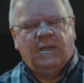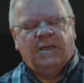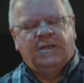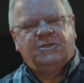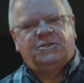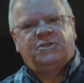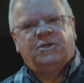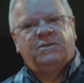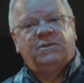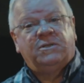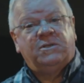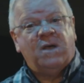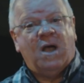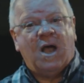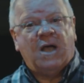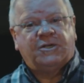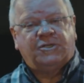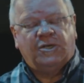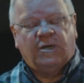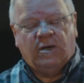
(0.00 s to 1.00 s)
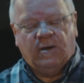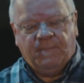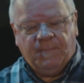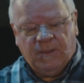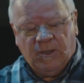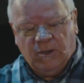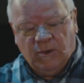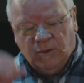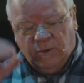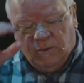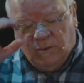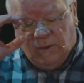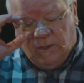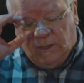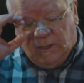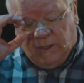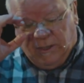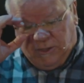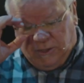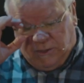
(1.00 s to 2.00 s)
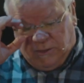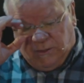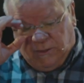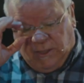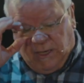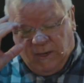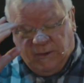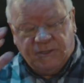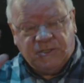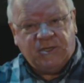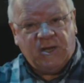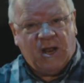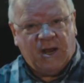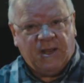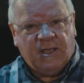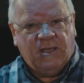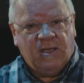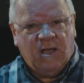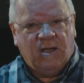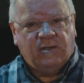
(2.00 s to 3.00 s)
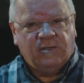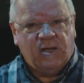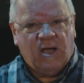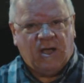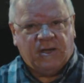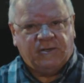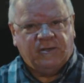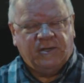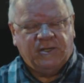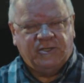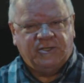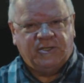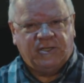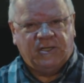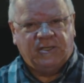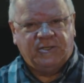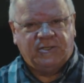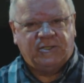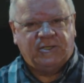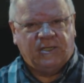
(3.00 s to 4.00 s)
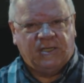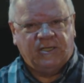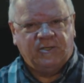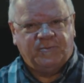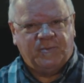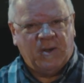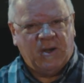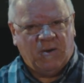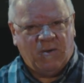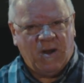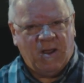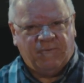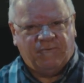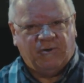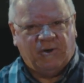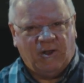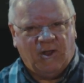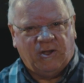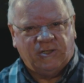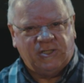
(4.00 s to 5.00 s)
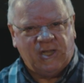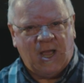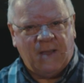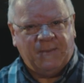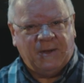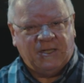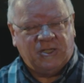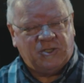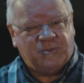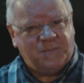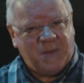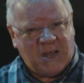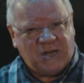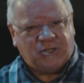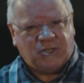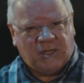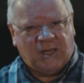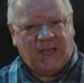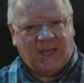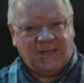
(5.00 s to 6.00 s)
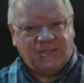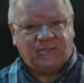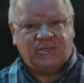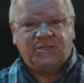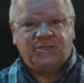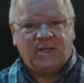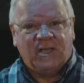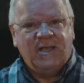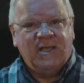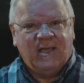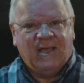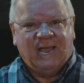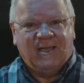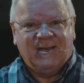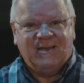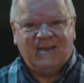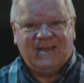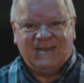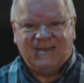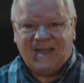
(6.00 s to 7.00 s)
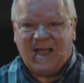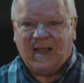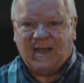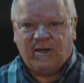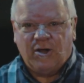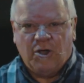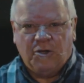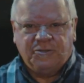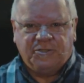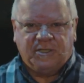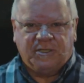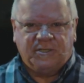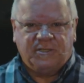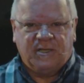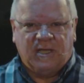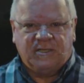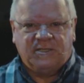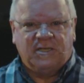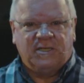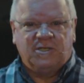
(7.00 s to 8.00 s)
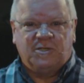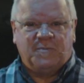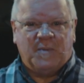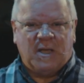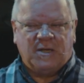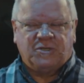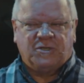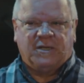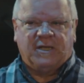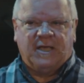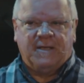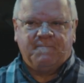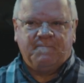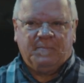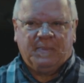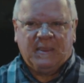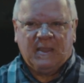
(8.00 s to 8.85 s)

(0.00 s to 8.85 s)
And so the doctor who has, you know, he's not a young doctor. He's been around for a long time, and he specializes in diagnosis. That's his specialty.